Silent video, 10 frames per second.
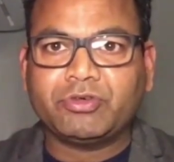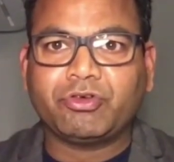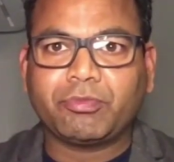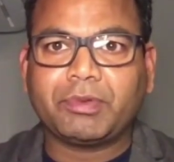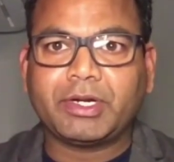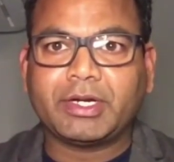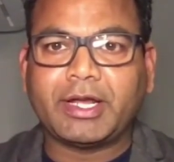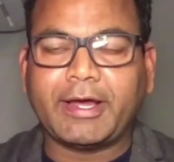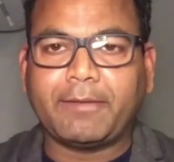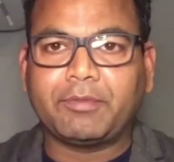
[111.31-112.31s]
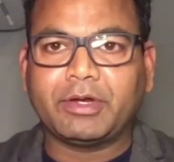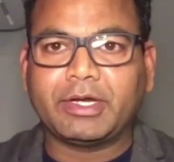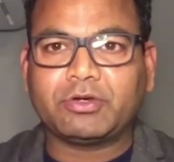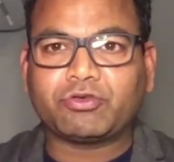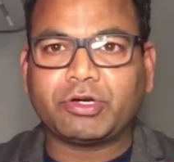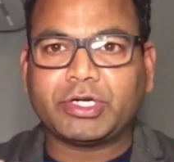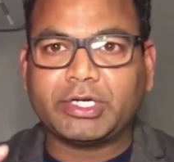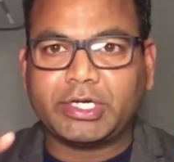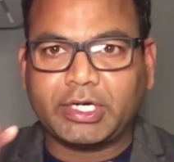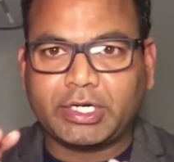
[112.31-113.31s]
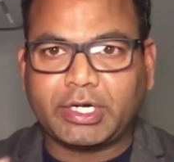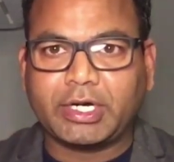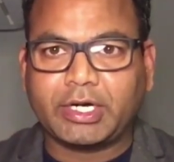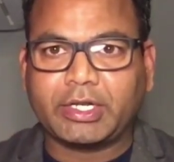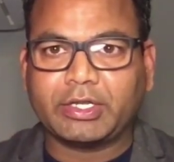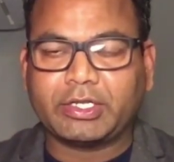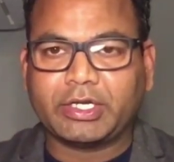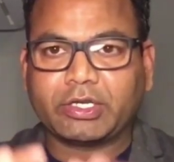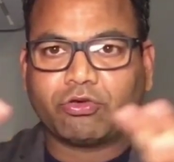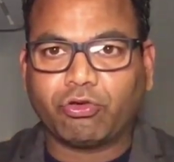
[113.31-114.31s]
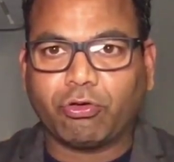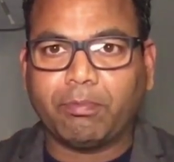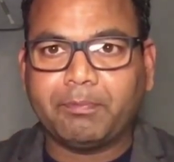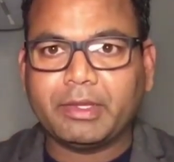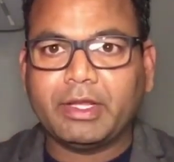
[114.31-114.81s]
European Union have uh, 28 countries. There is a group.